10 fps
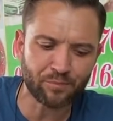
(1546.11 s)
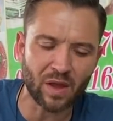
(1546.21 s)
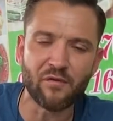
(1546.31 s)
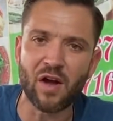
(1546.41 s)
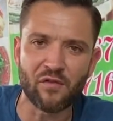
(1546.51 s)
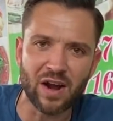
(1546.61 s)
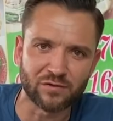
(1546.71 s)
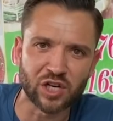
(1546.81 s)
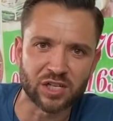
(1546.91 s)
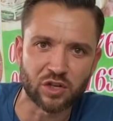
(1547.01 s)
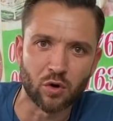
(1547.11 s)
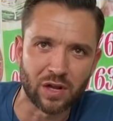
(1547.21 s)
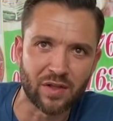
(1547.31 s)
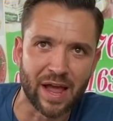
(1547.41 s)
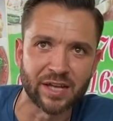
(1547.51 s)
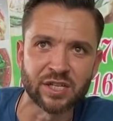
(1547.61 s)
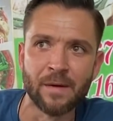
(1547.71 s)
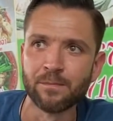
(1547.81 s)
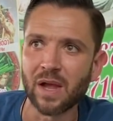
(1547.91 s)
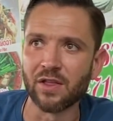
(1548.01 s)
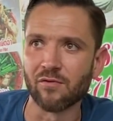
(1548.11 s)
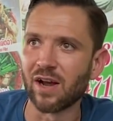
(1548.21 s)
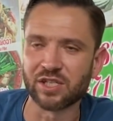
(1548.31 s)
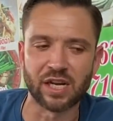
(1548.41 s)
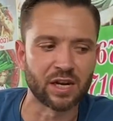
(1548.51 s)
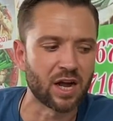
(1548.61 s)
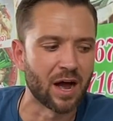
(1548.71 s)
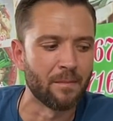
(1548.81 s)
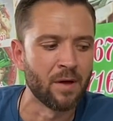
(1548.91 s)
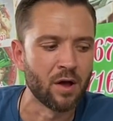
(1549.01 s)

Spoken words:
If I'd have just ordered this and the rest didn't come,